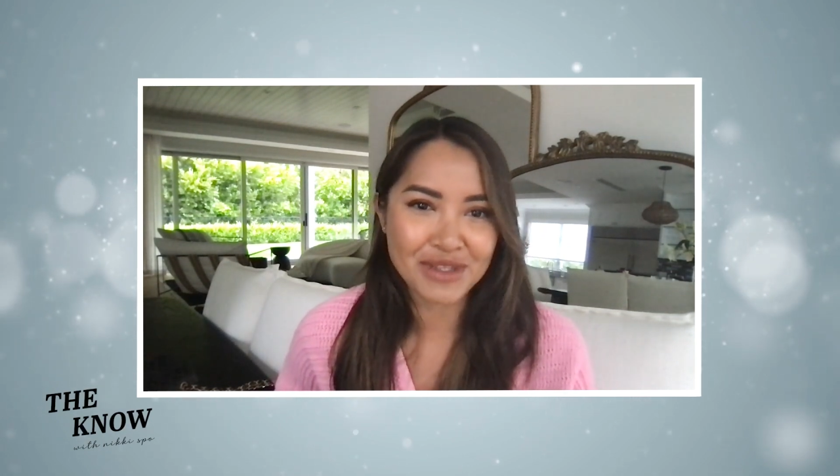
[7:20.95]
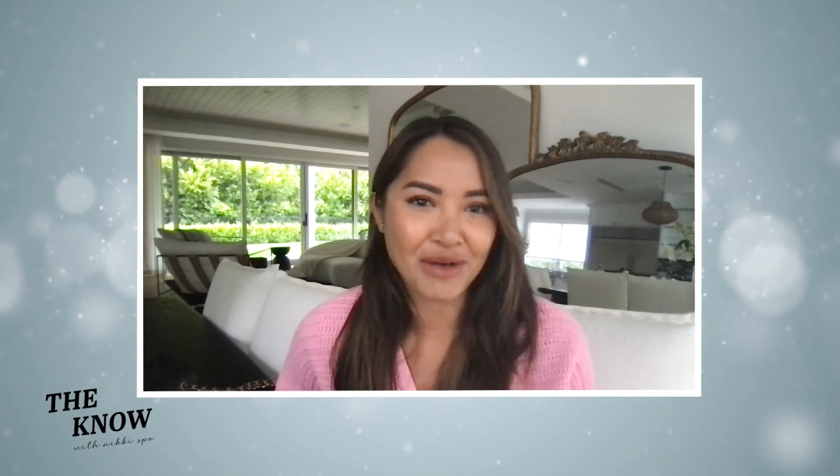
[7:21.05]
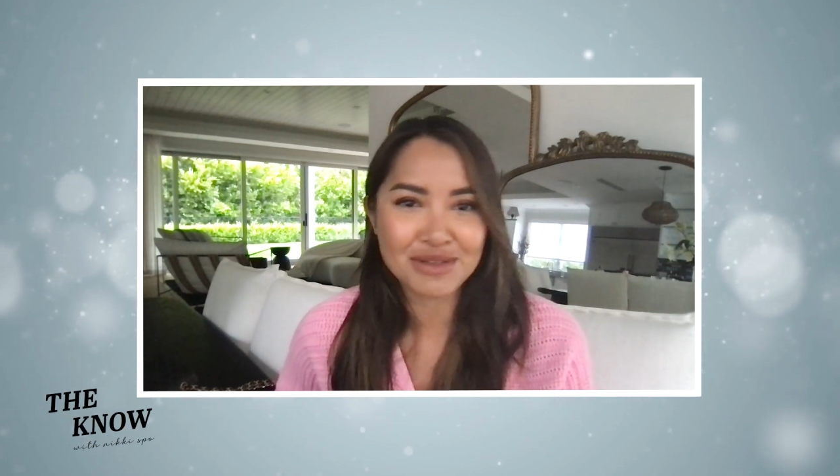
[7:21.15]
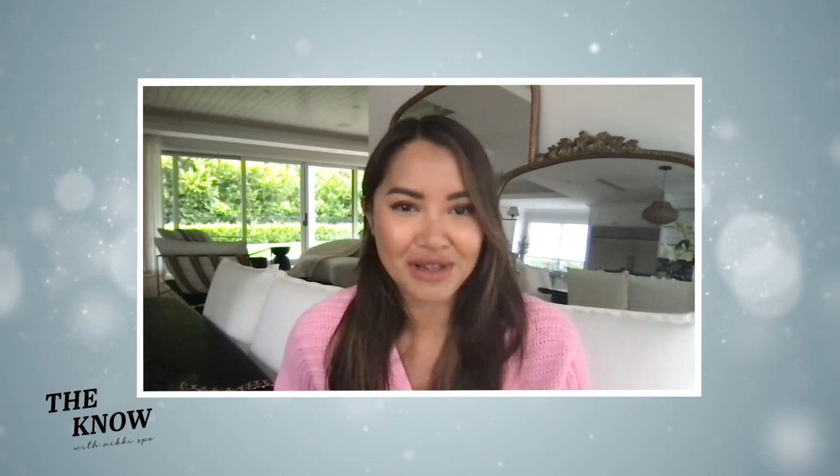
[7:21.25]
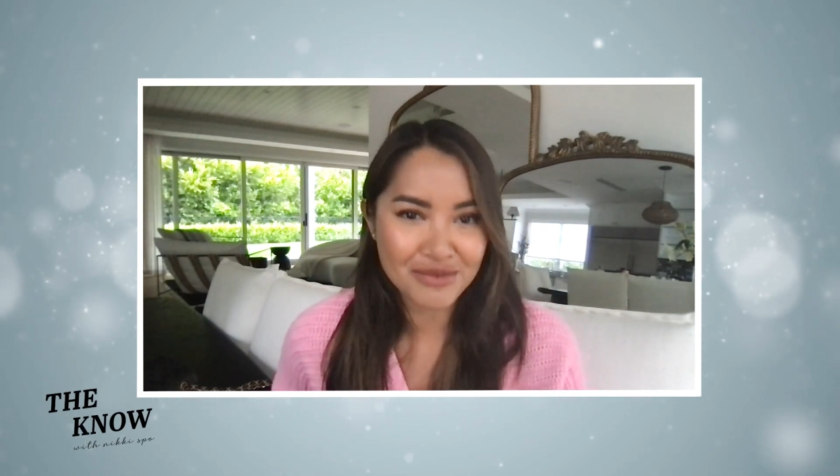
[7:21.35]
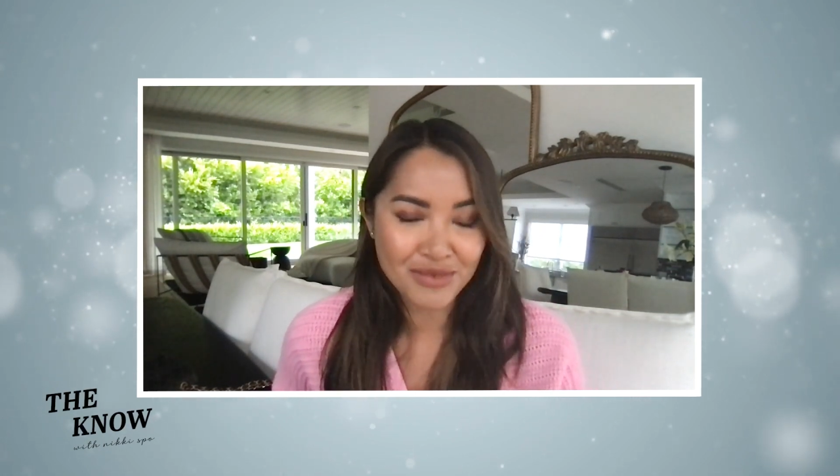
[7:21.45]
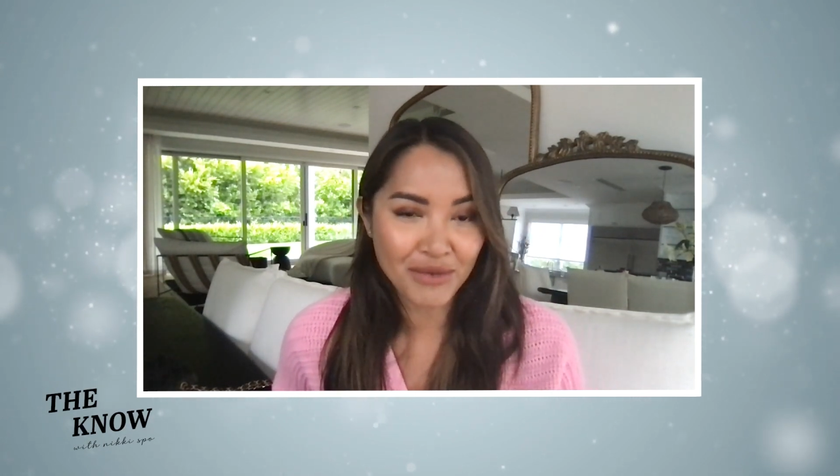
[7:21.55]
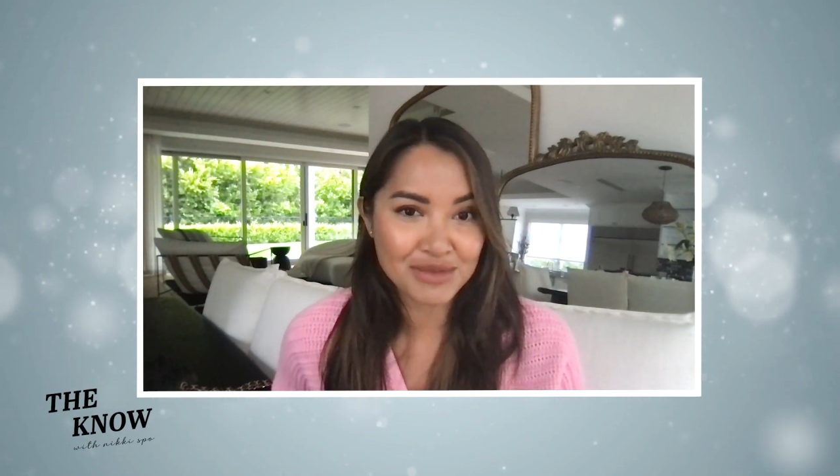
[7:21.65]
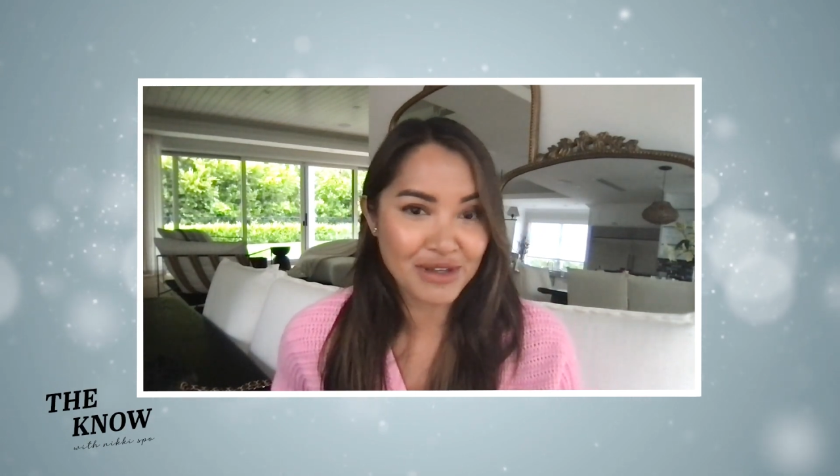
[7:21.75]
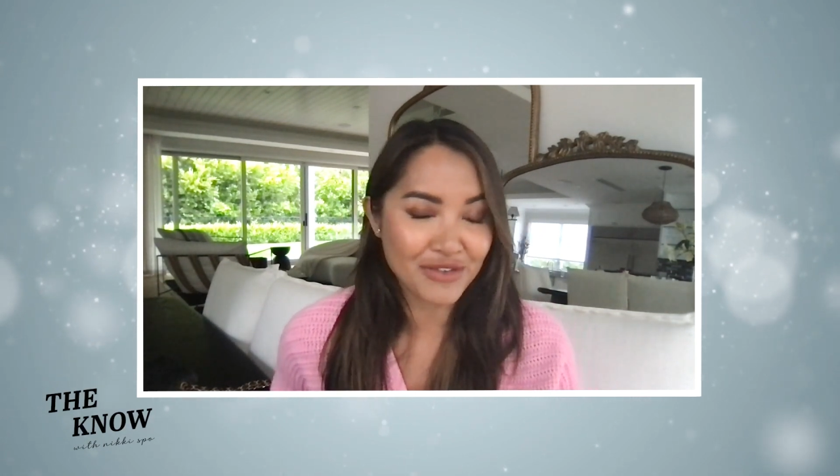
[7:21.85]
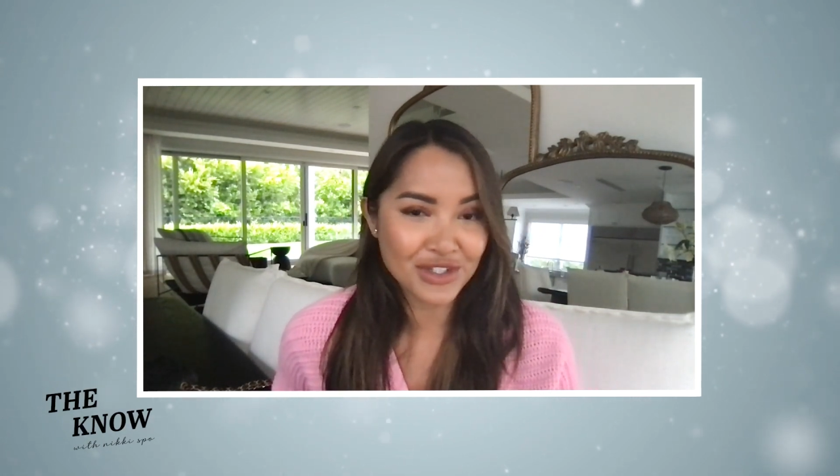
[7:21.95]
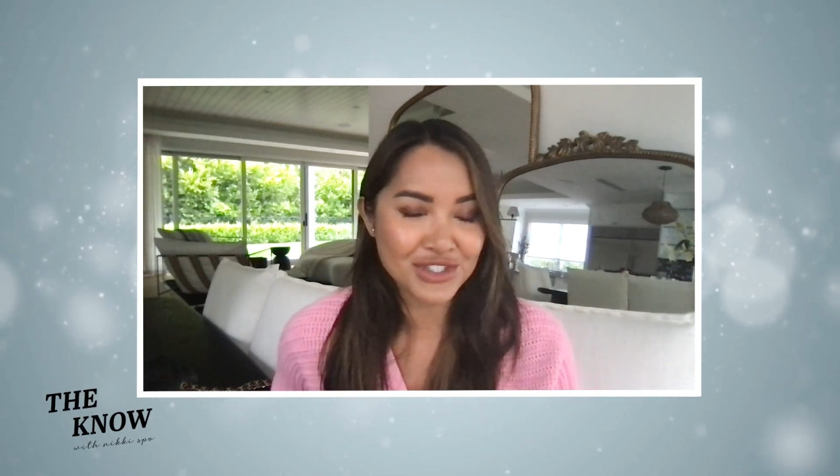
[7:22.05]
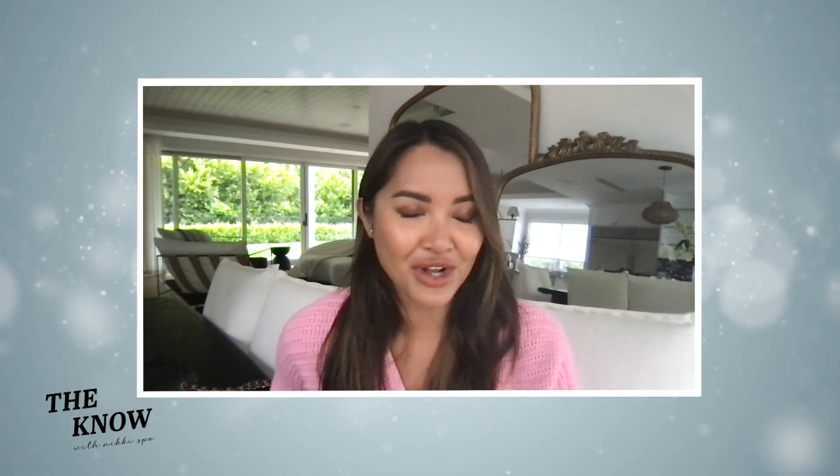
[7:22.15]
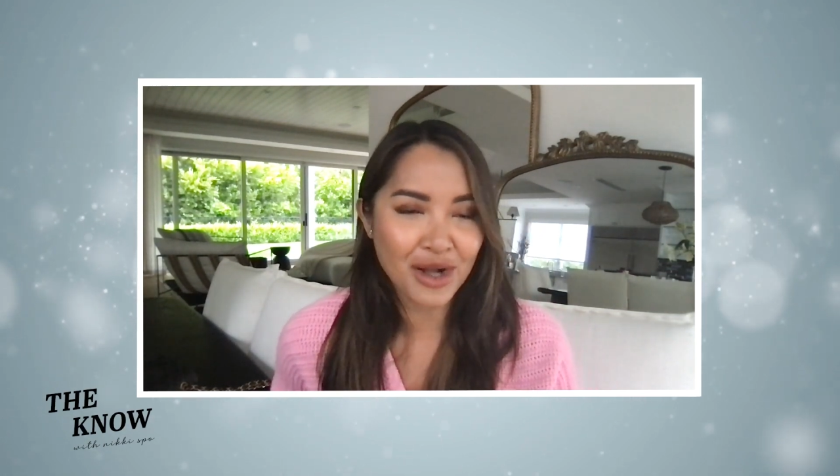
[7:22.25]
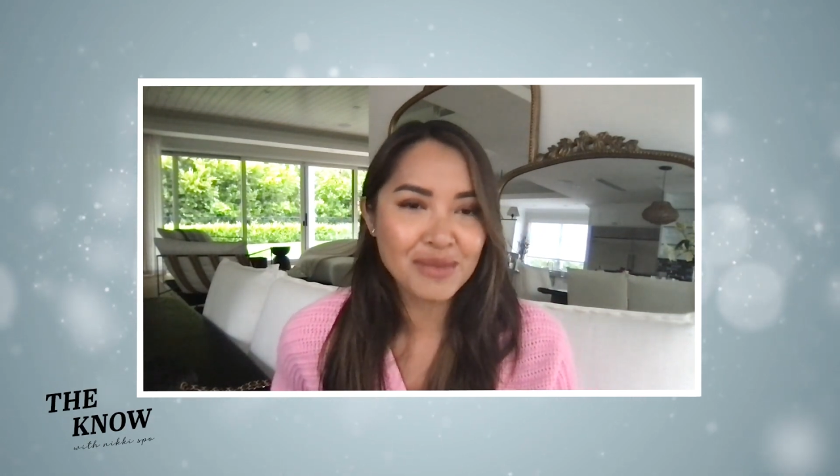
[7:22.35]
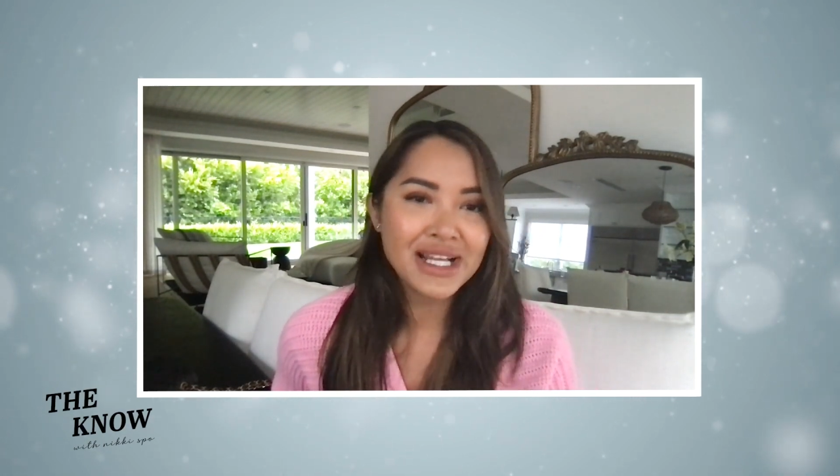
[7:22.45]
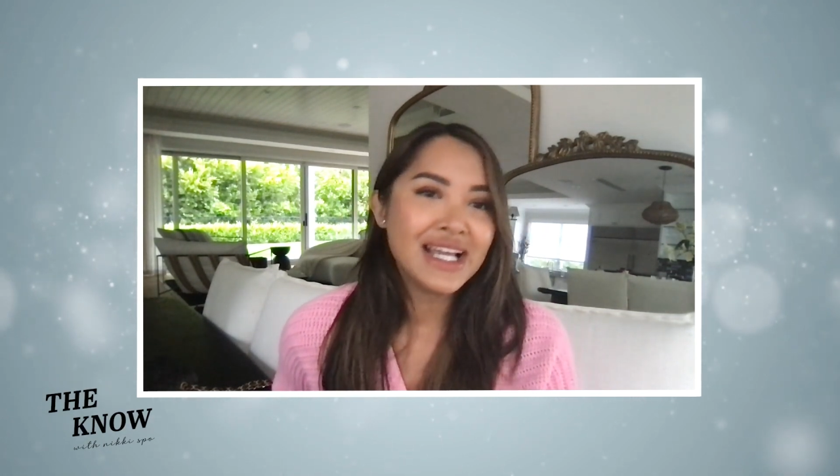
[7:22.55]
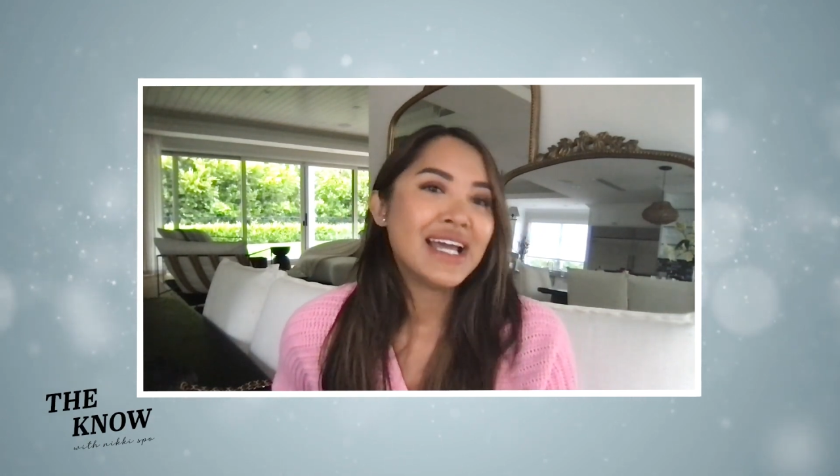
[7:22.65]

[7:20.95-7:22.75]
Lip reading: but that was my first job.